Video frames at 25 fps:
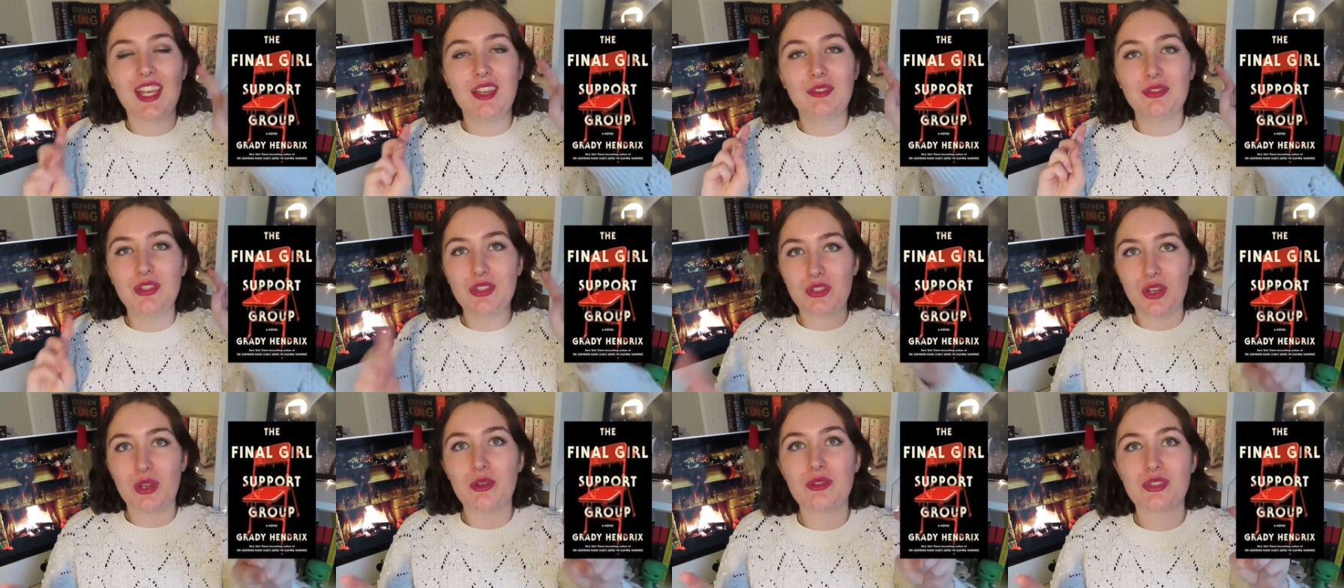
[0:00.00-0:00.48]

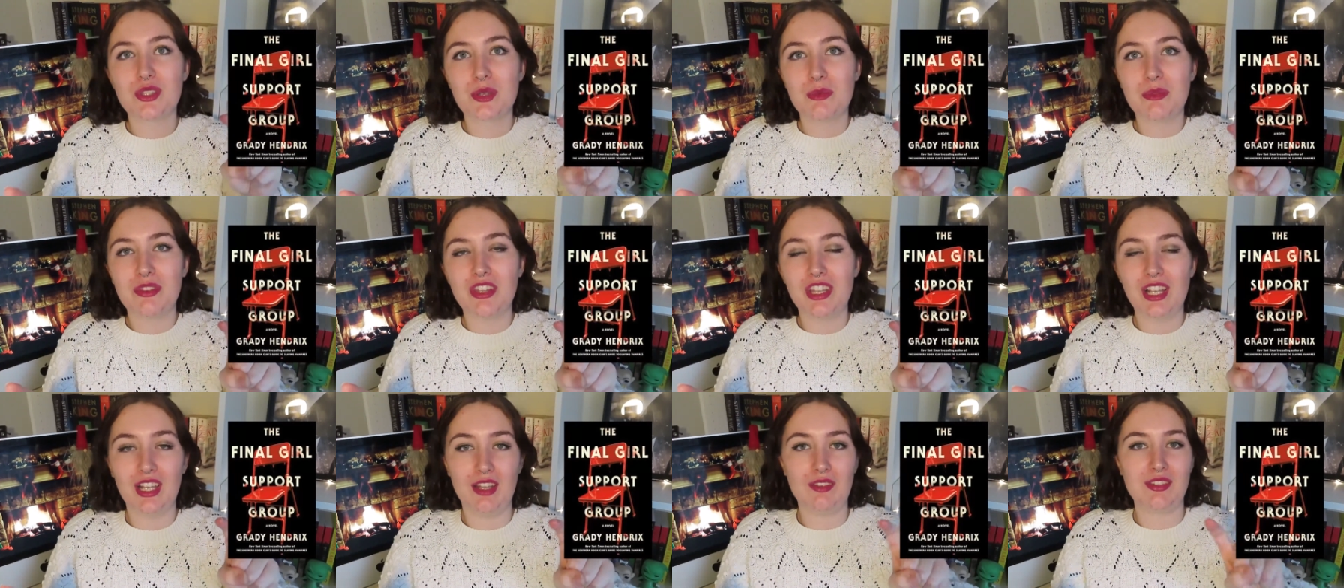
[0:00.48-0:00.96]
If you know
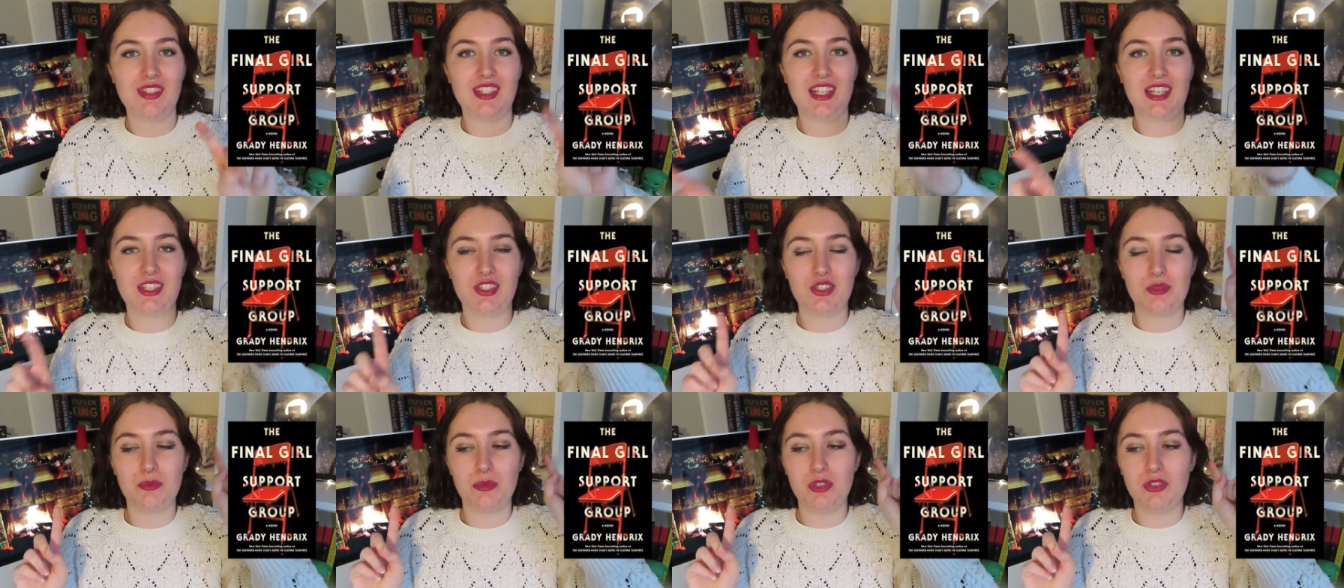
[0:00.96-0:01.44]
someone that loves
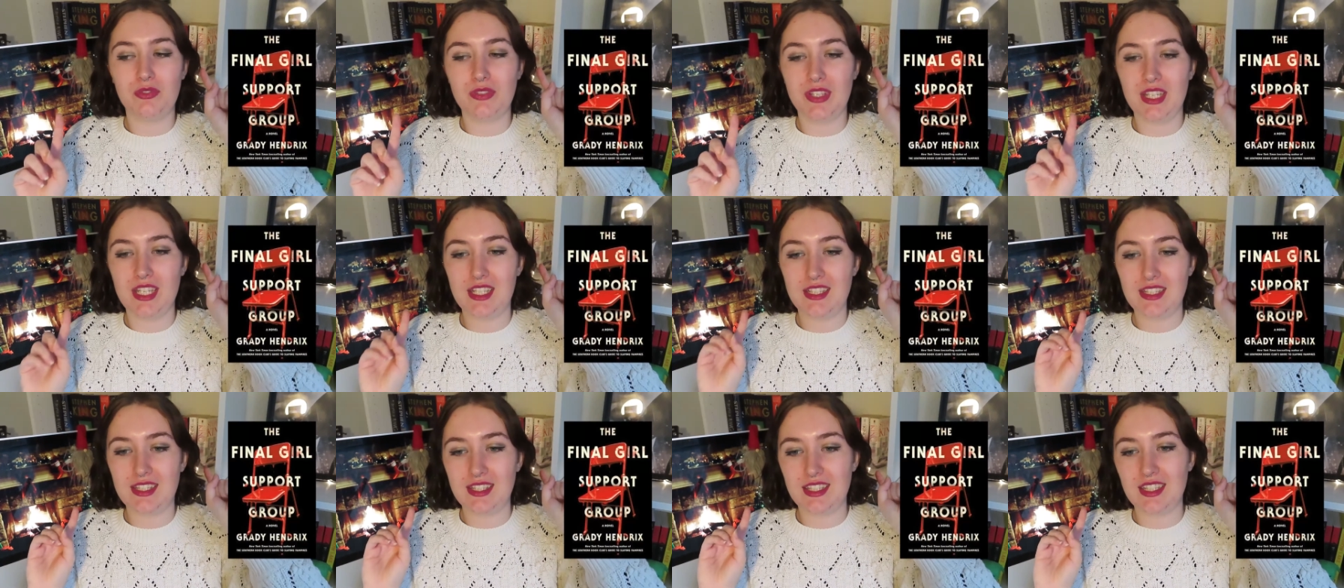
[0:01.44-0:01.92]
slasher
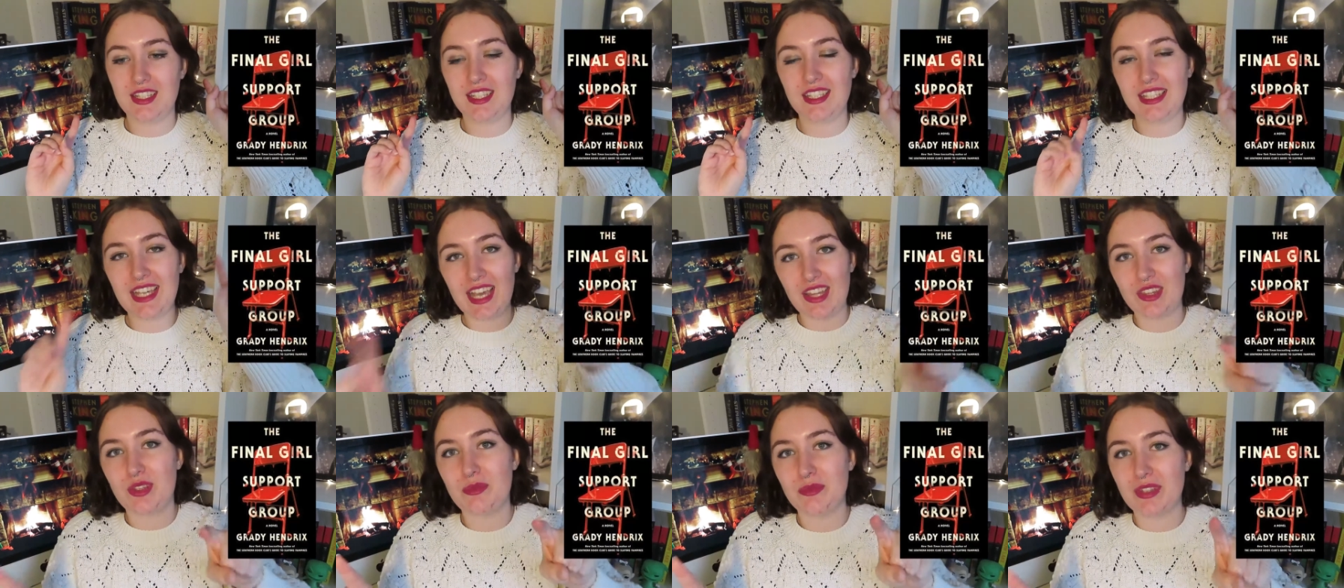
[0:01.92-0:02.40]
movies,
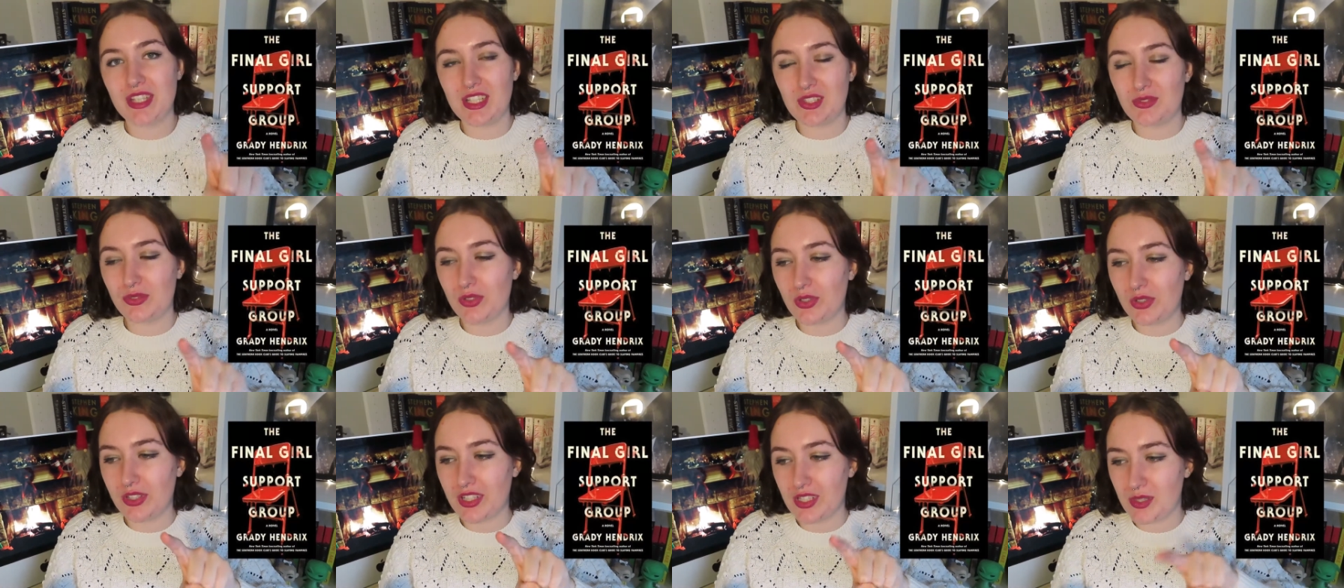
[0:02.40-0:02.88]
get them
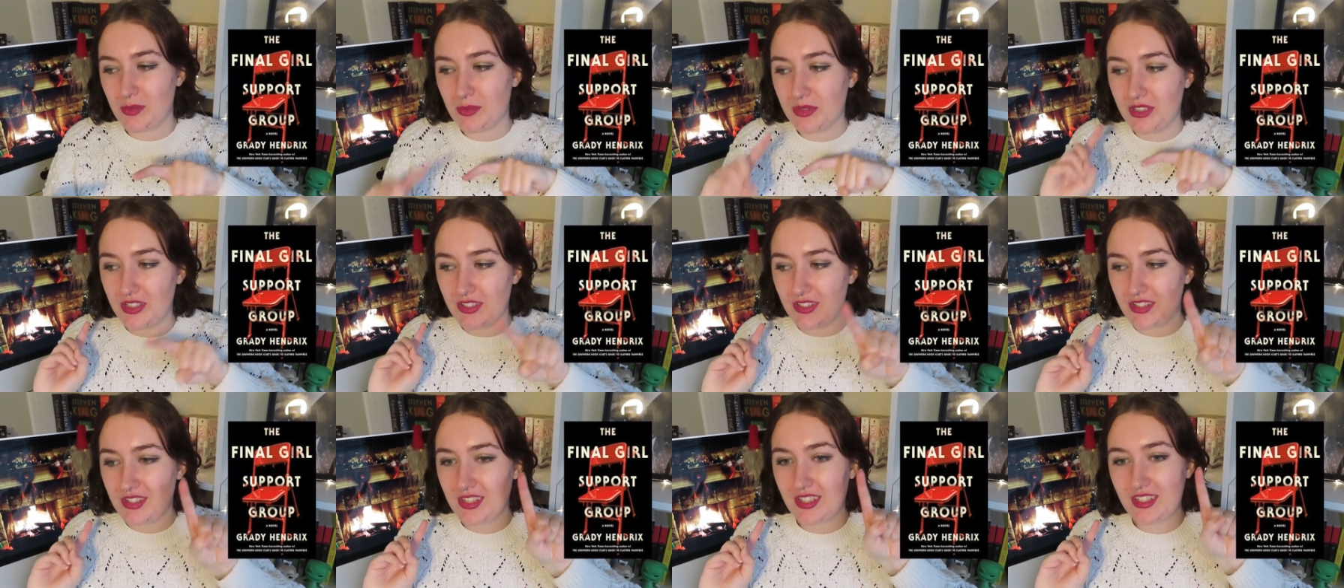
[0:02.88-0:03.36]
this for
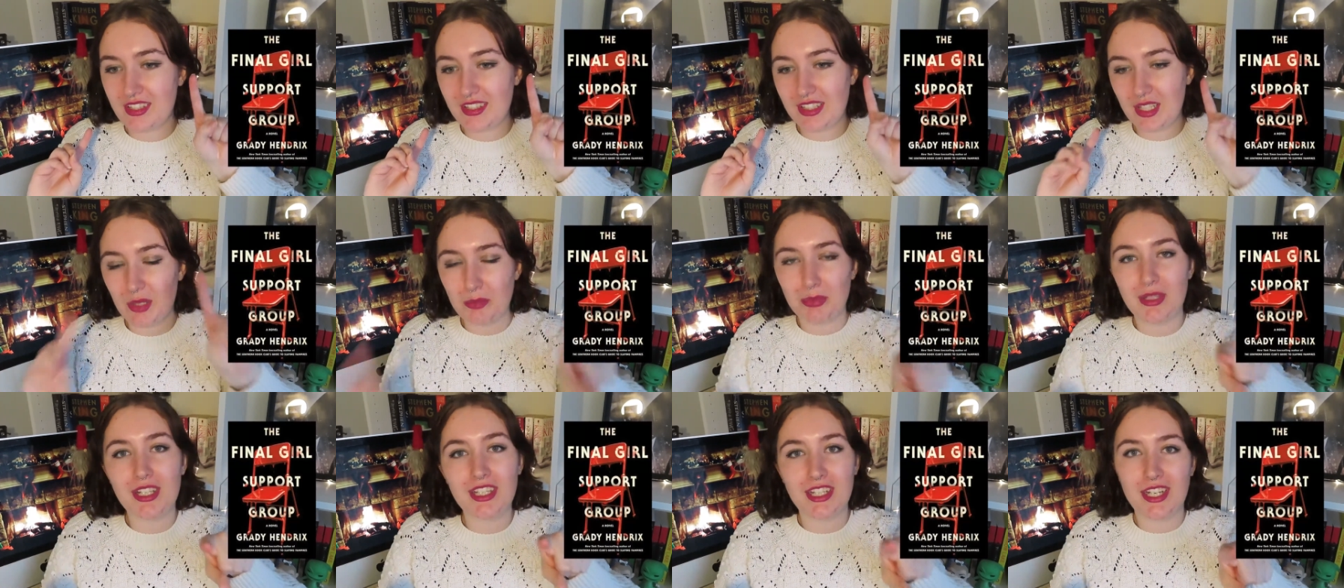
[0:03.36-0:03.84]
Christmas.
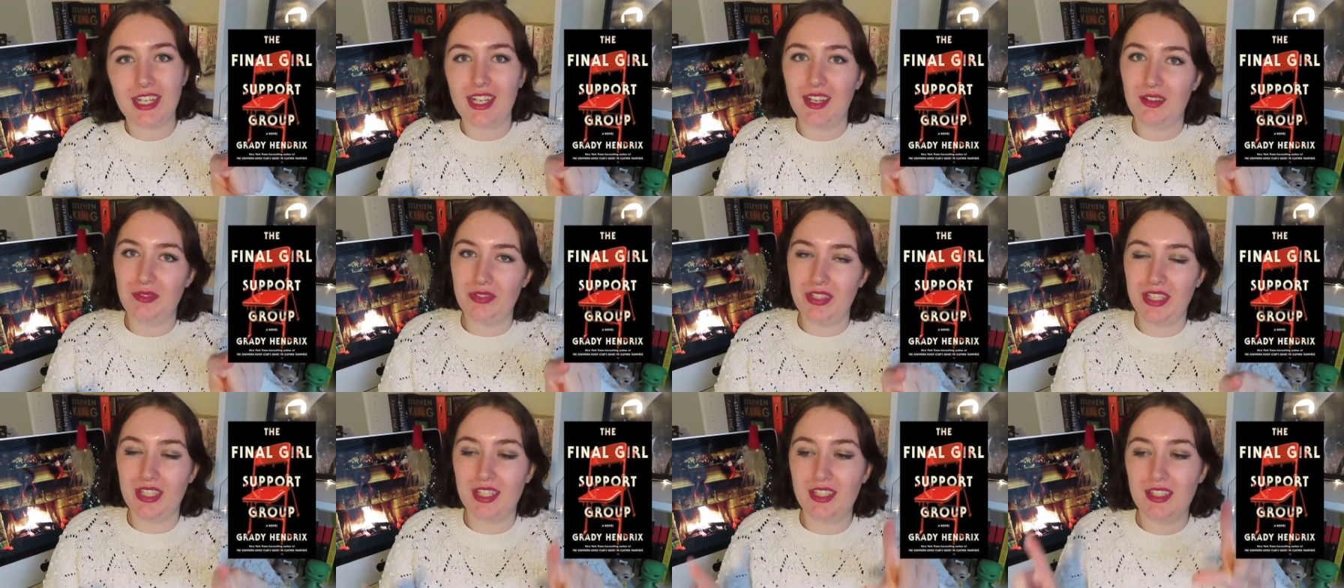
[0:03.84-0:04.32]
They'll bloody
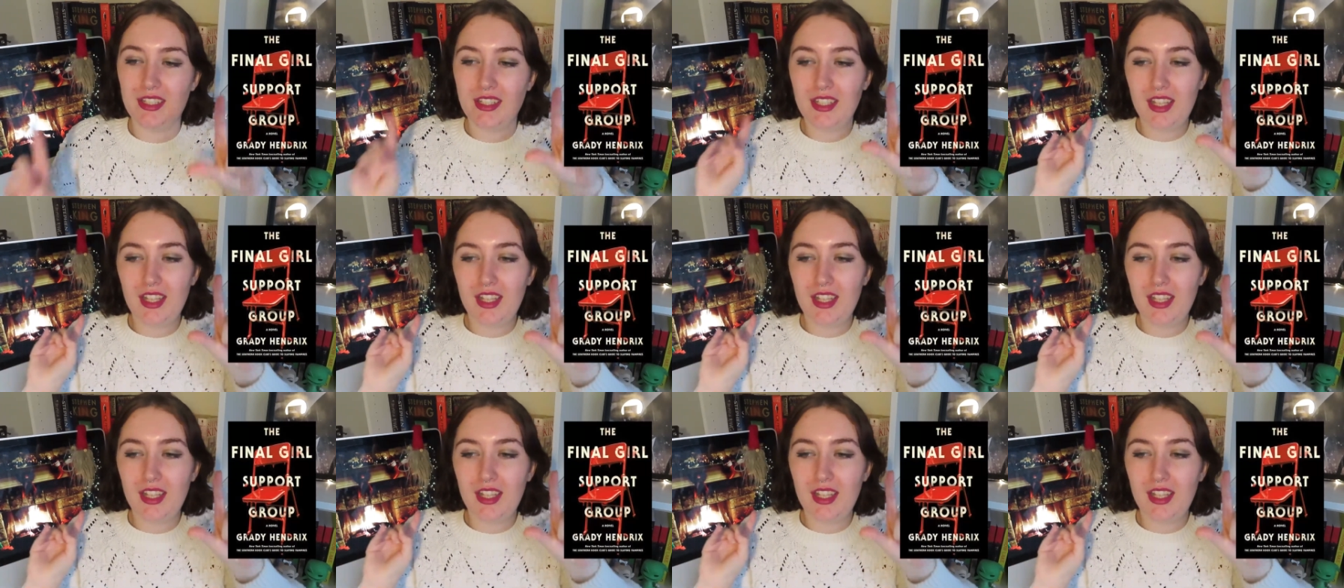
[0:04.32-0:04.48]
love it.